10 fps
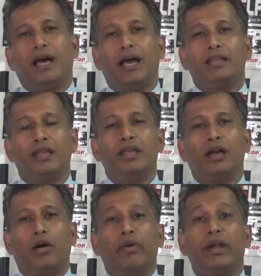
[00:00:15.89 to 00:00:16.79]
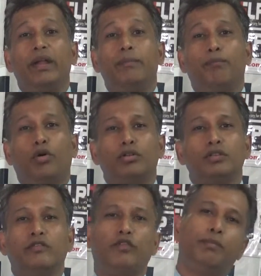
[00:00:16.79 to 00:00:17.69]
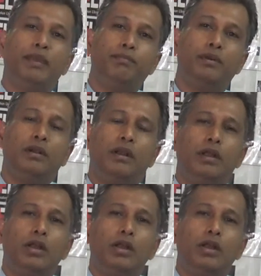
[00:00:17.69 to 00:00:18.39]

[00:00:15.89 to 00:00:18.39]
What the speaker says: I think are very important for people